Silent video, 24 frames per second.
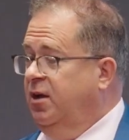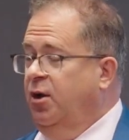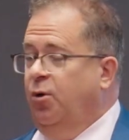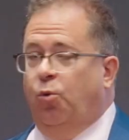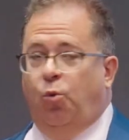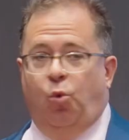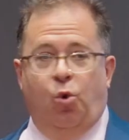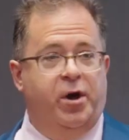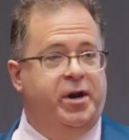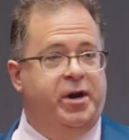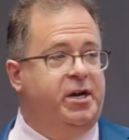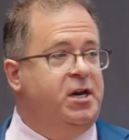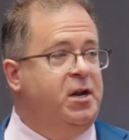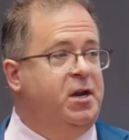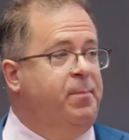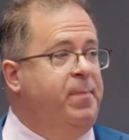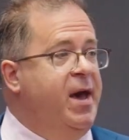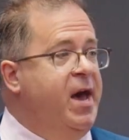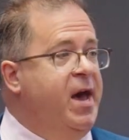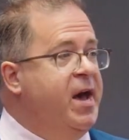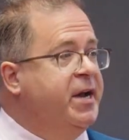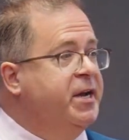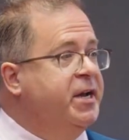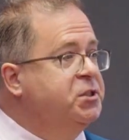wanting to
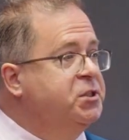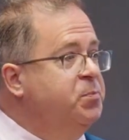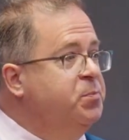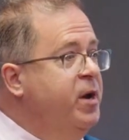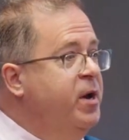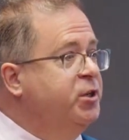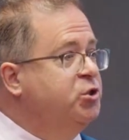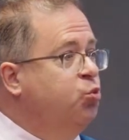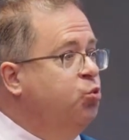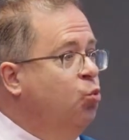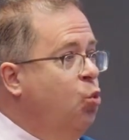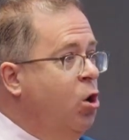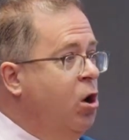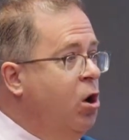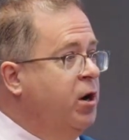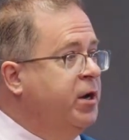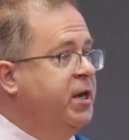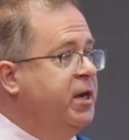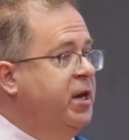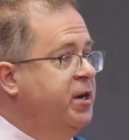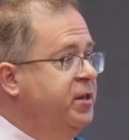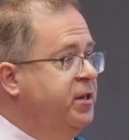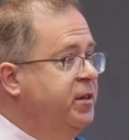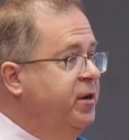pack as much work
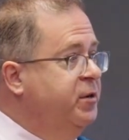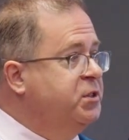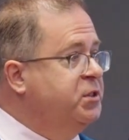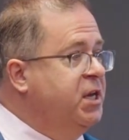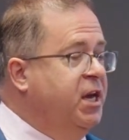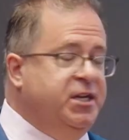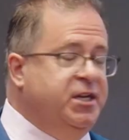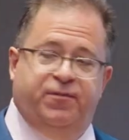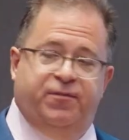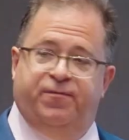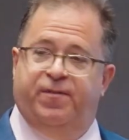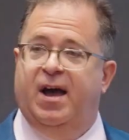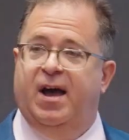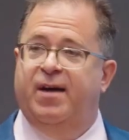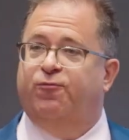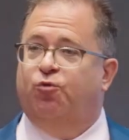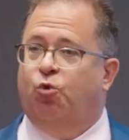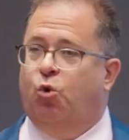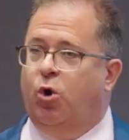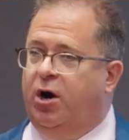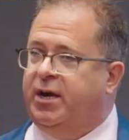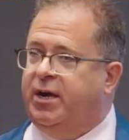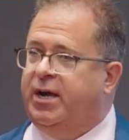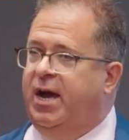into those 8 to 5
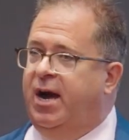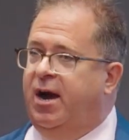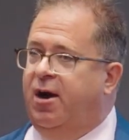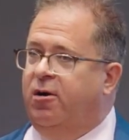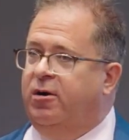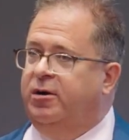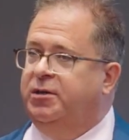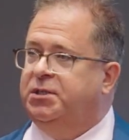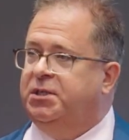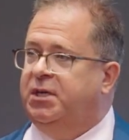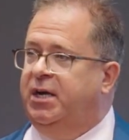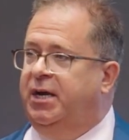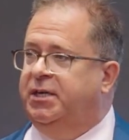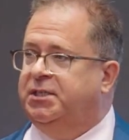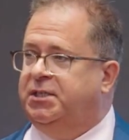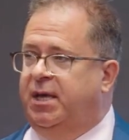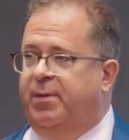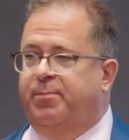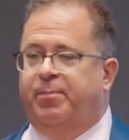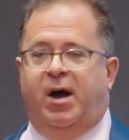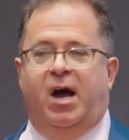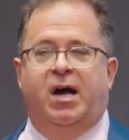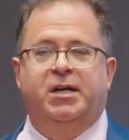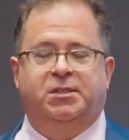work hours as they
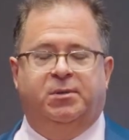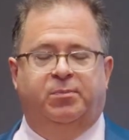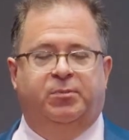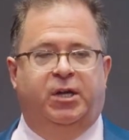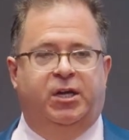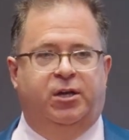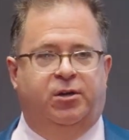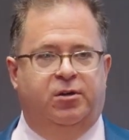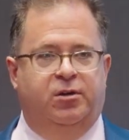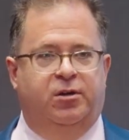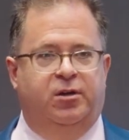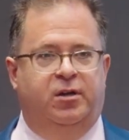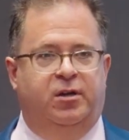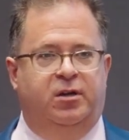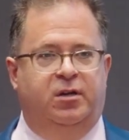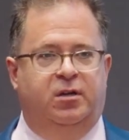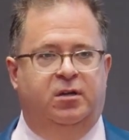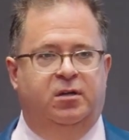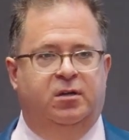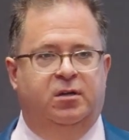possibly could?